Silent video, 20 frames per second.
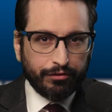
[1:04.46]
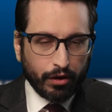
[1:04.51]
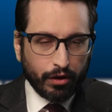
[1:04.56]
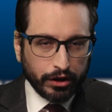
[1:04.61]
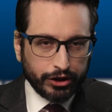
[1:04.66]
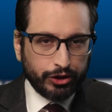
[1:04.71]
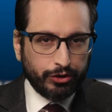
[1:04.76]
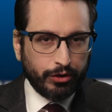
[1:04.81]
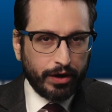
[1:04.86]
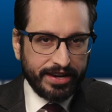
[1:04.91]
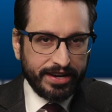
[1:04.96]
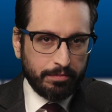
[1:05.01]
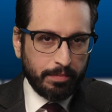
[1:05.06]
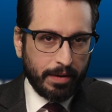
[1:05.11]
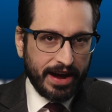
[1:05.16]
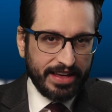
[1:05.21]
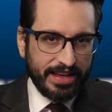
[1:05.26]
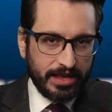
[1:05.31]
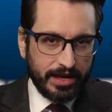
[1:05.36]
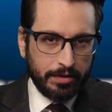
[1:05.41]
frustrated
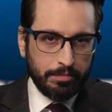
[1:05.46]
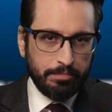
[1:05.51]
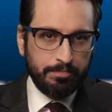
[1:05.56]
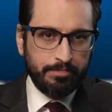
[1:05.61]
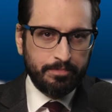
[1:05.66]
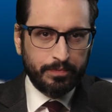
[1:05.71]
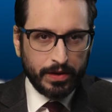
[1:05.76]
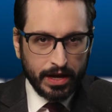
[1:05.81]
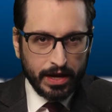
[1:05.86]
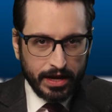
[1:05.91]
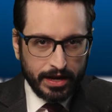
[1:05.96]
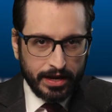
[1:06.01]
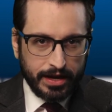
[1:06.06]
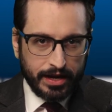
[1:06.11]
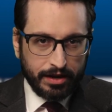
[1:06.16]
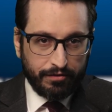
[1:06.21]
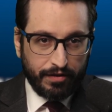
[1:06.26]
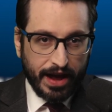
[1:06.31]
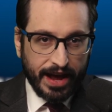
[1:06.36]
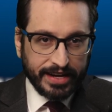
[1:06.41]
by them.
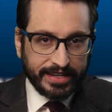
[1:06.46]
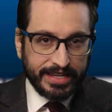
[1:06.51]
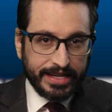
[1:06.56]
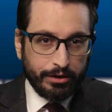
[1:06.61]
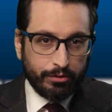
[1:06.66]
In fact,